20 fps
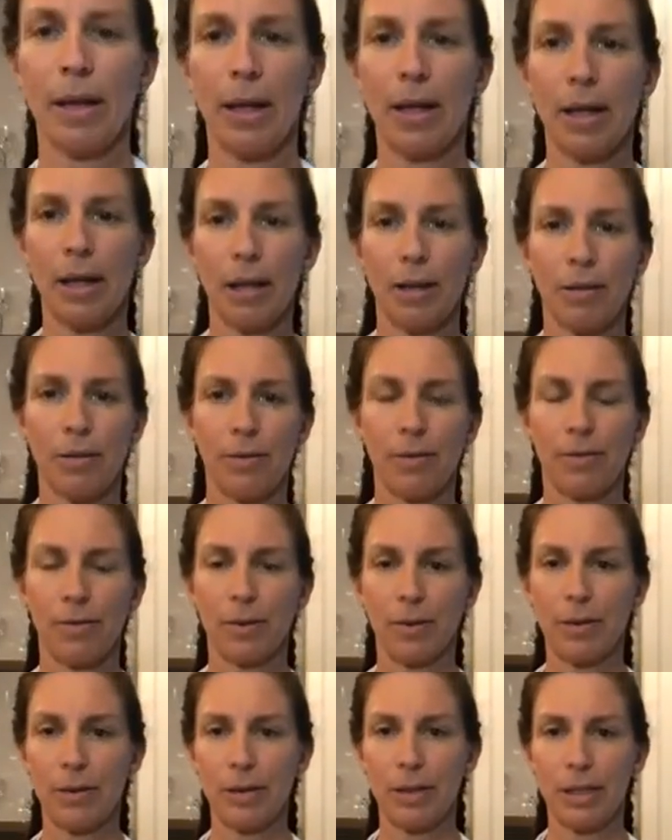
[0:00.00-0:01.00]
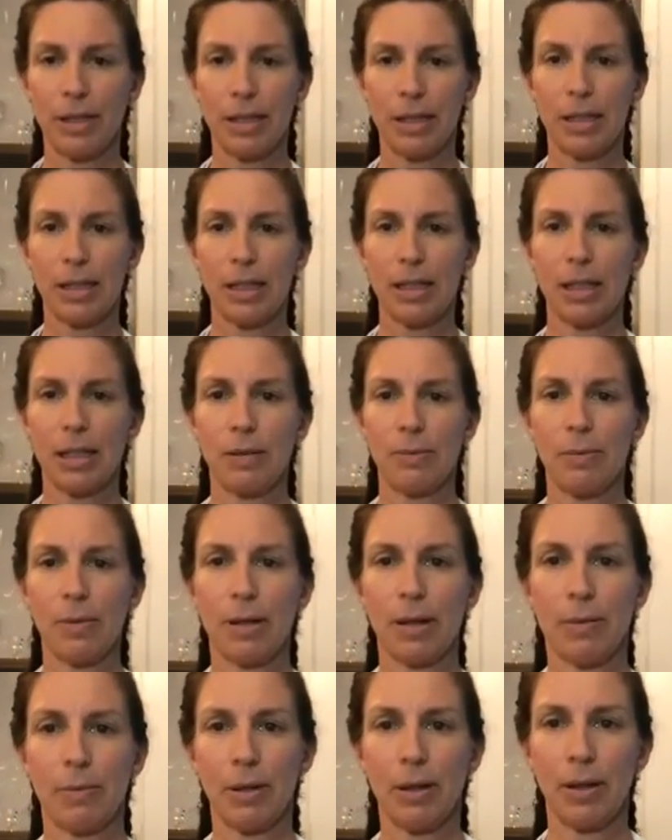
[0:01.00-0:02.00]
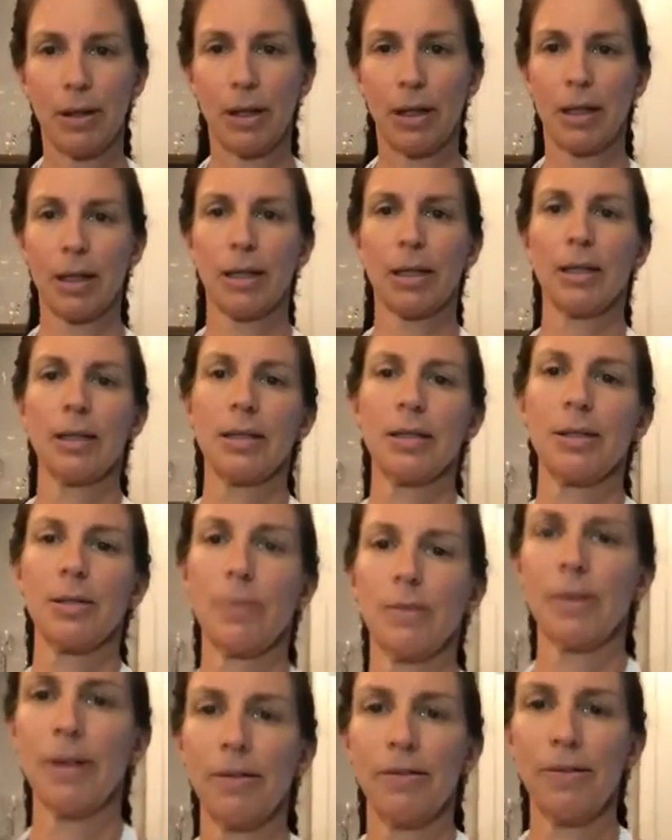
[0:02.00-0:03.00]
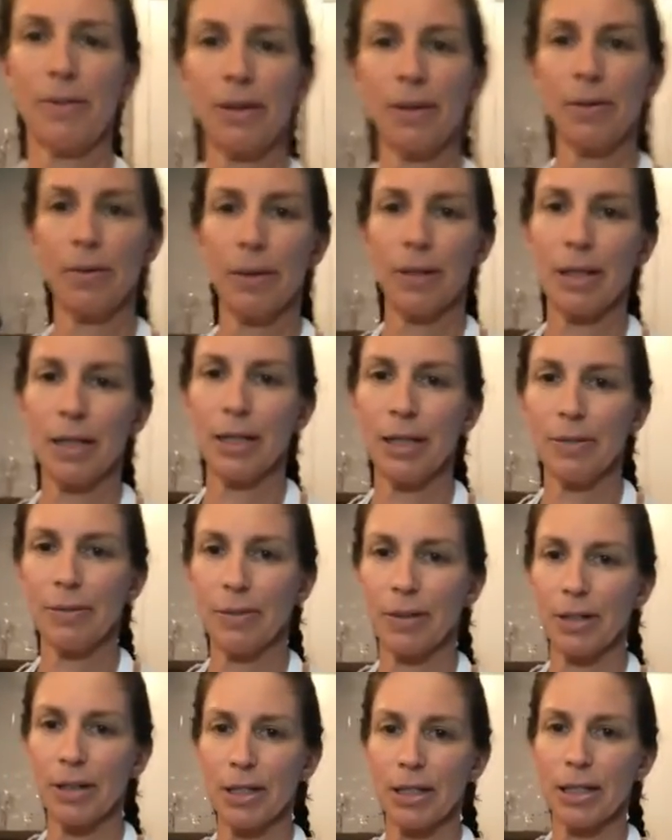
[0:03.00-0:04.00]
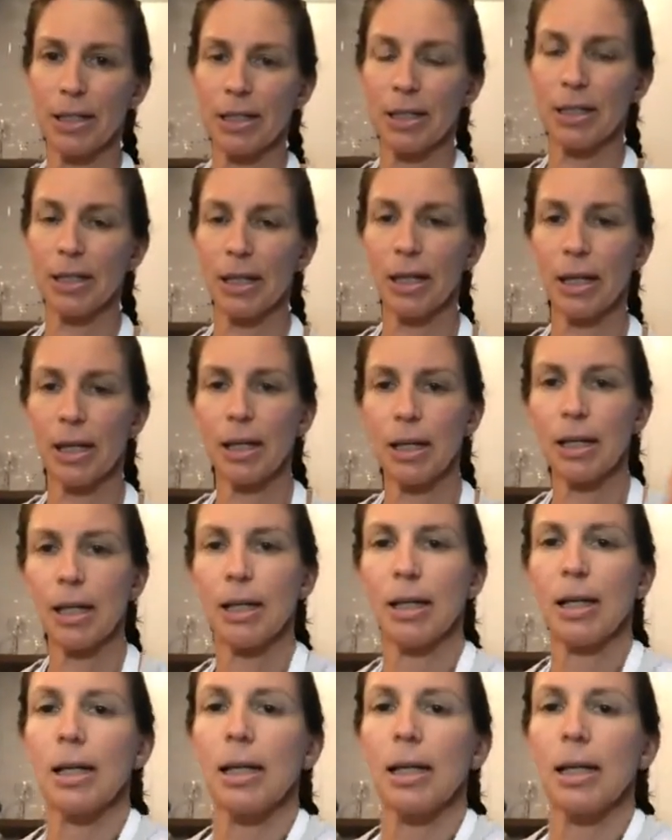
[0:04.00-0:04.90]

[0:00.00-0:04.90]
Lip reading: angle for you to see what I'm cooking. So I'm gonna fiddle with this for just a second